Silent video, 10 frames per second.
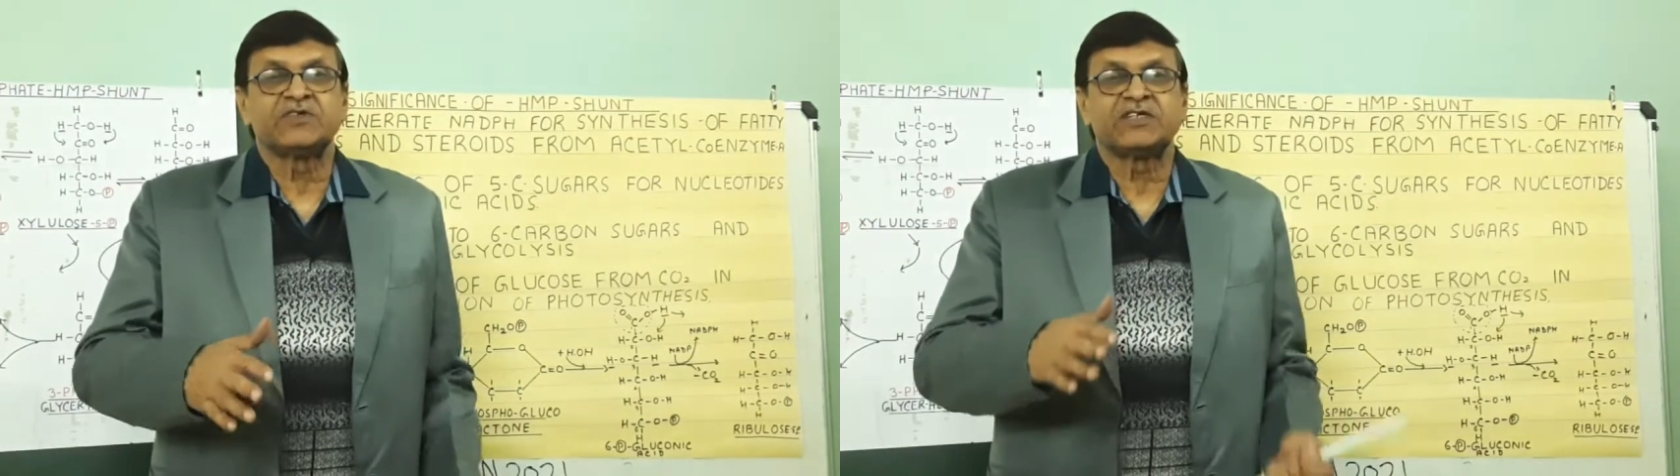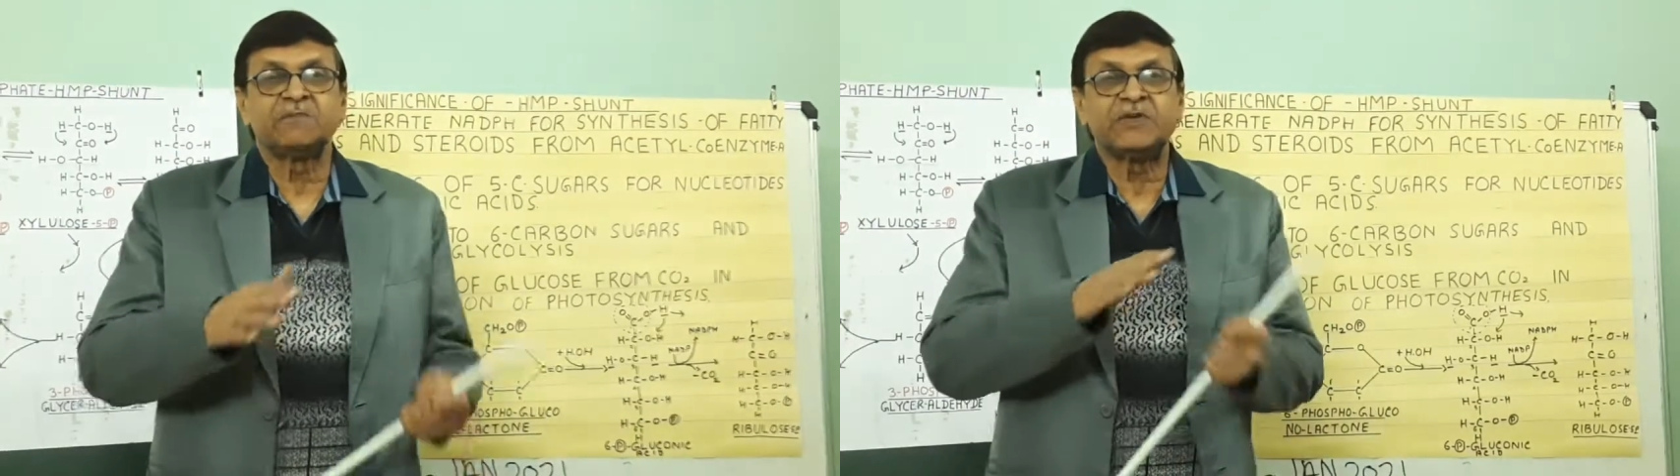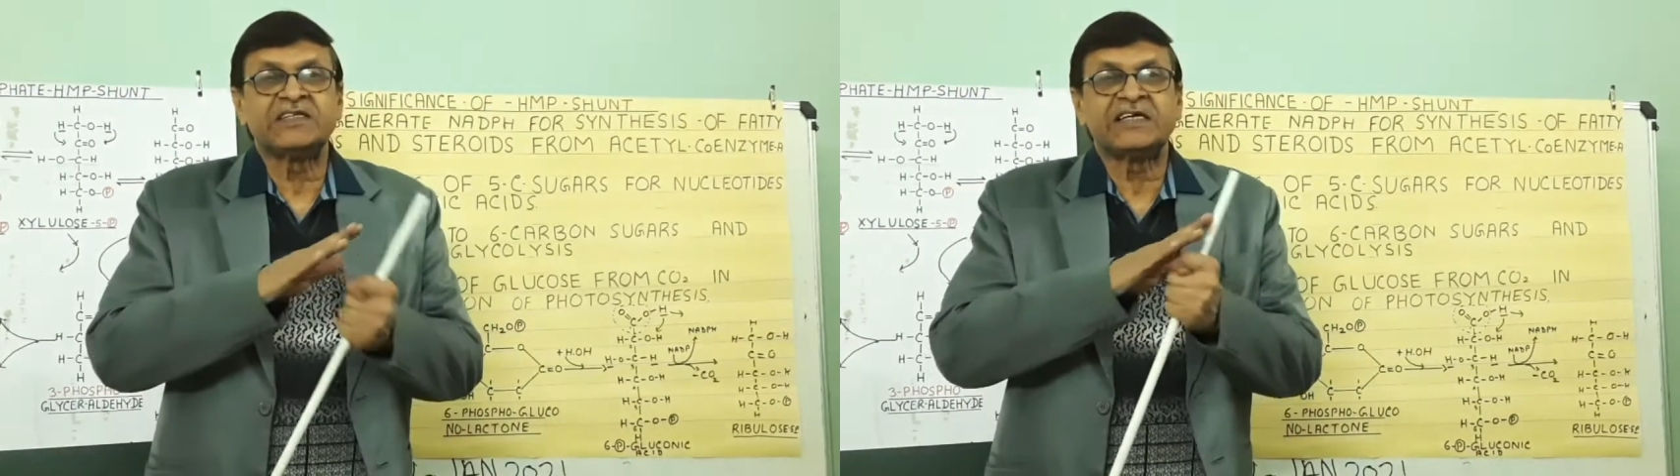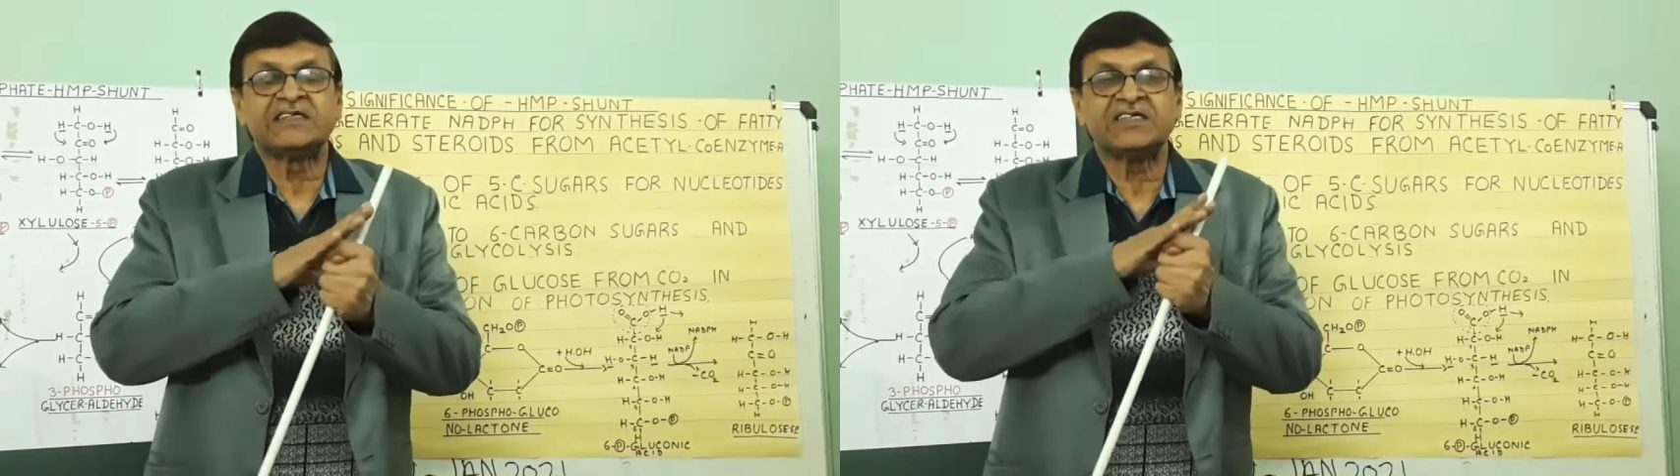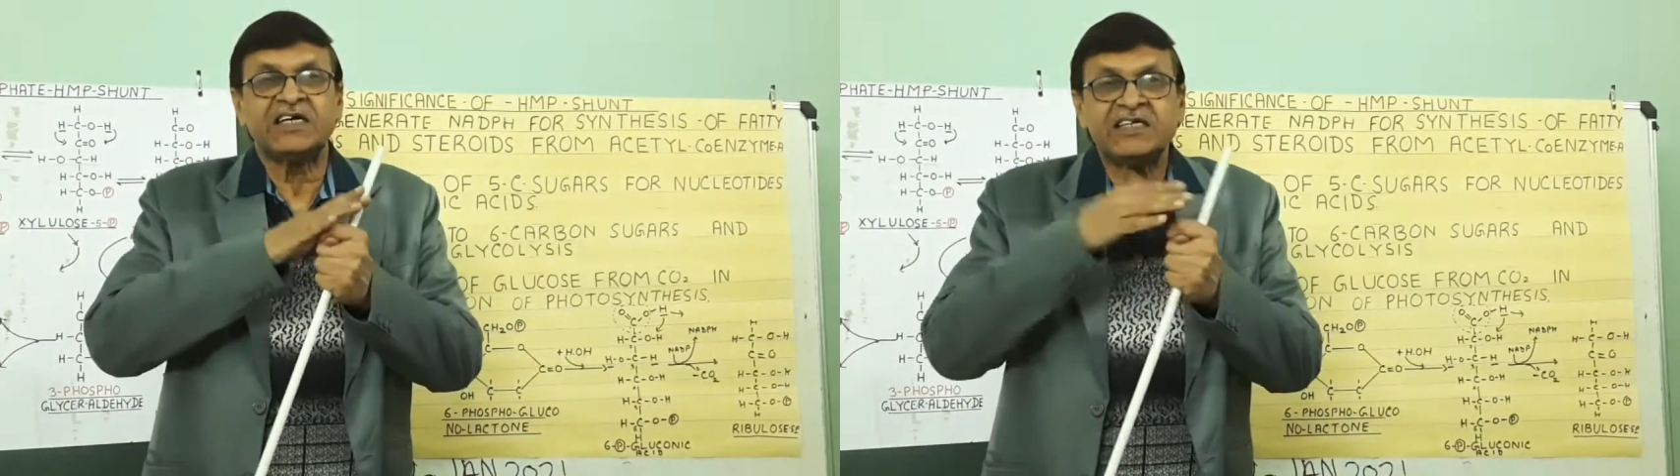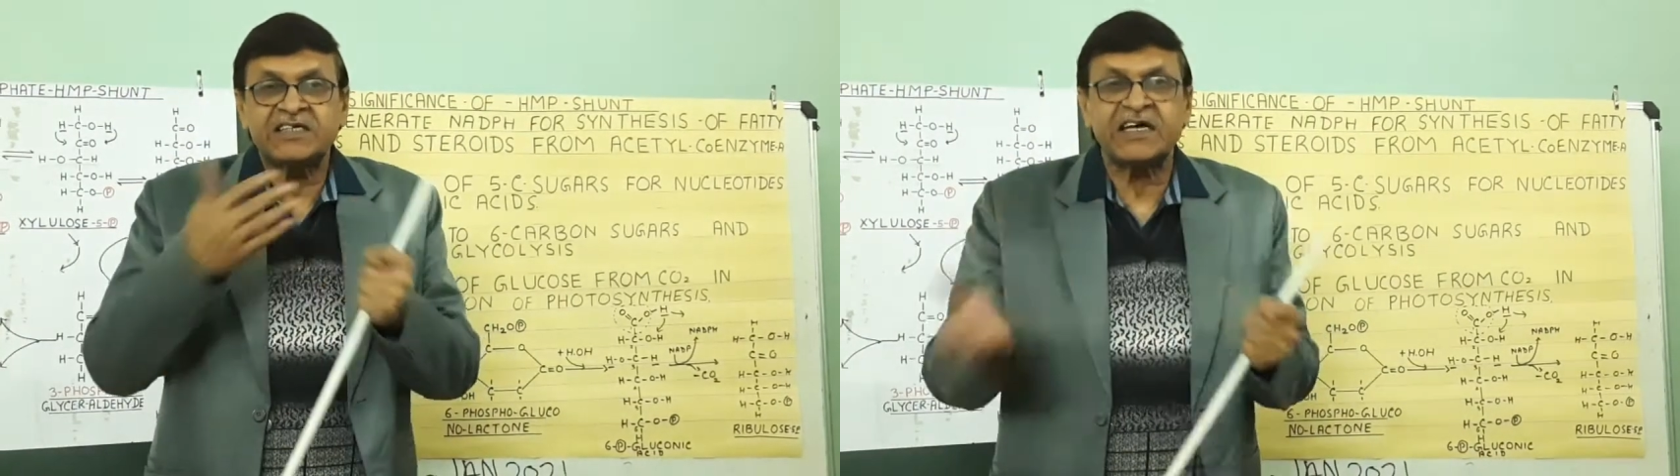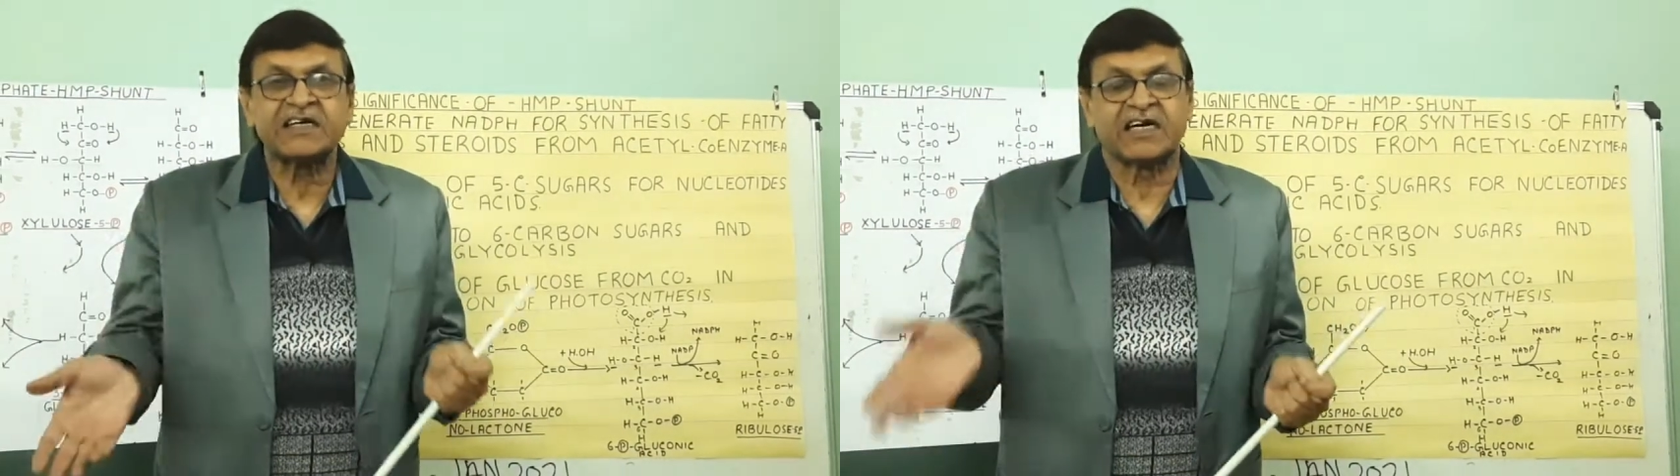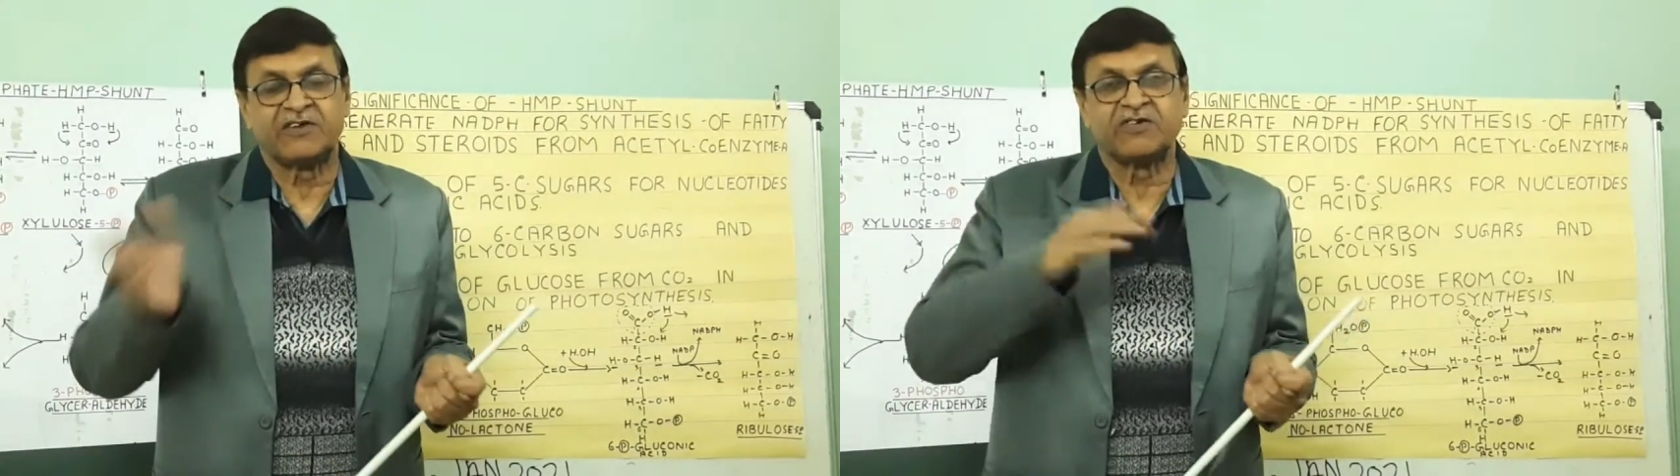simply there is
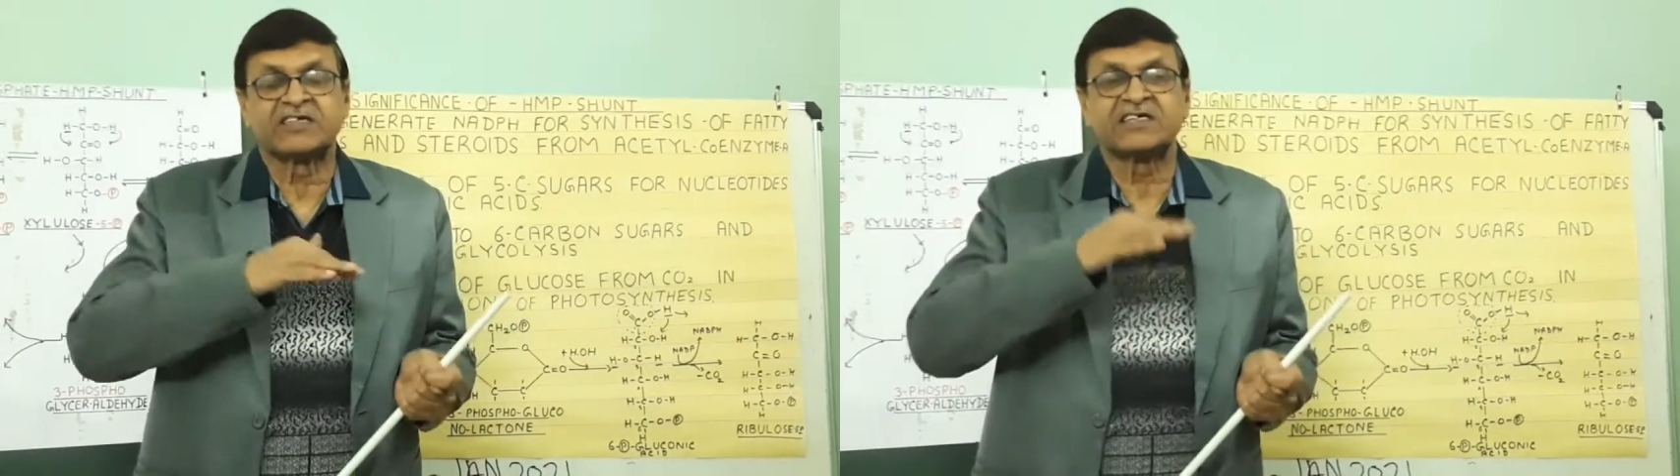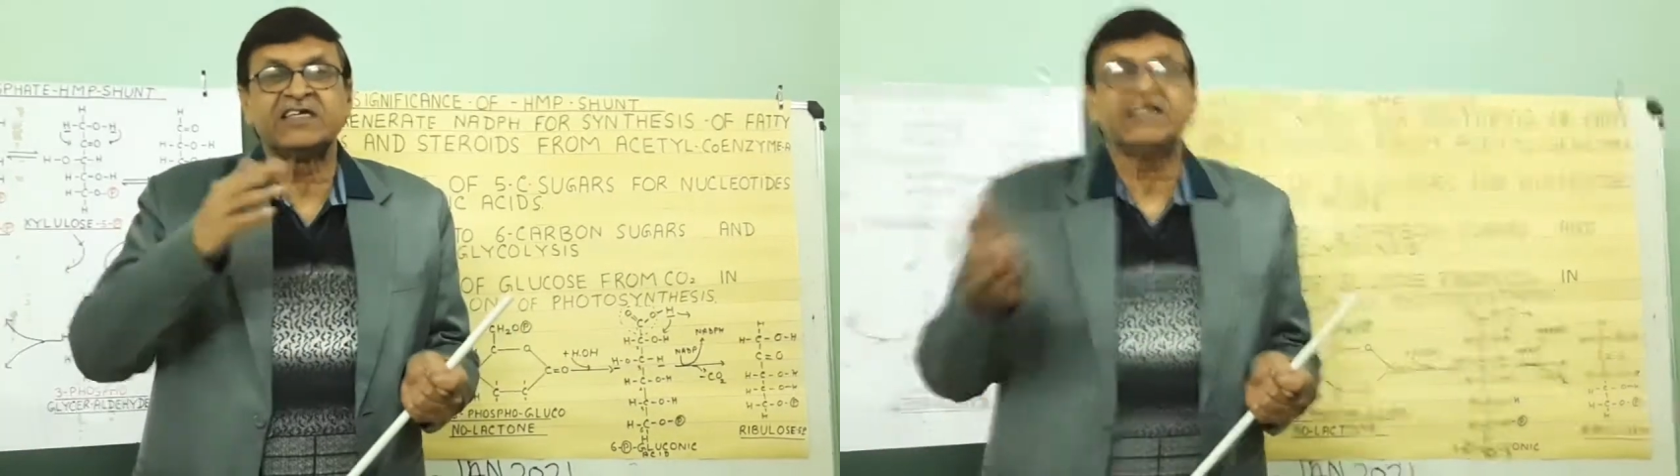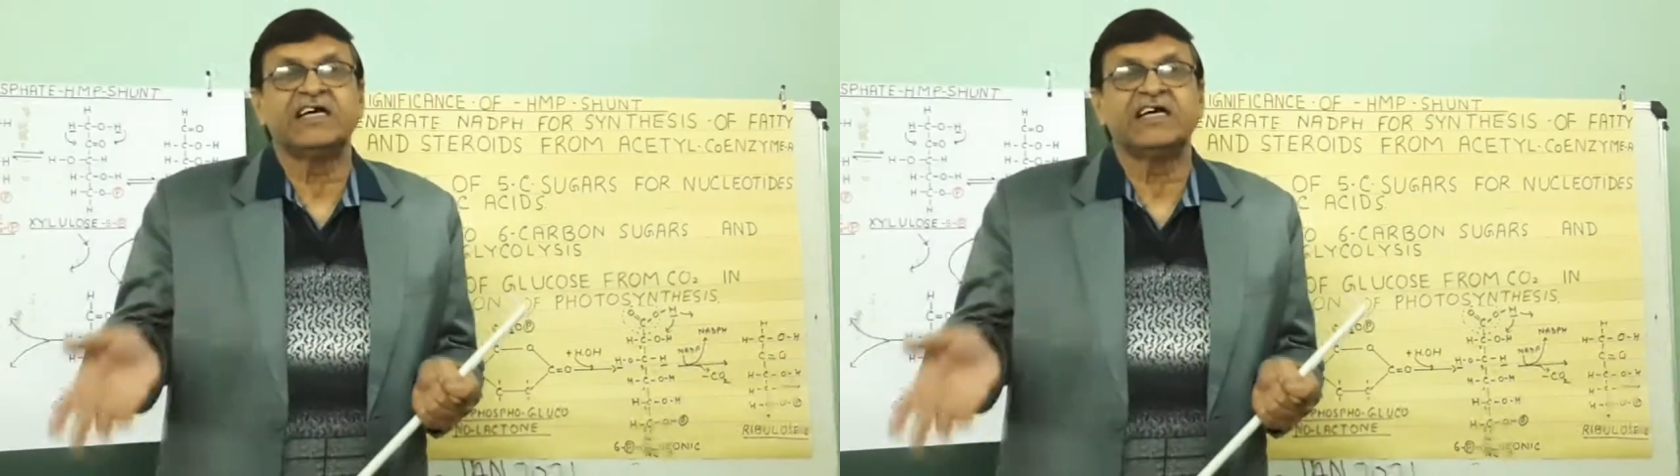interconversion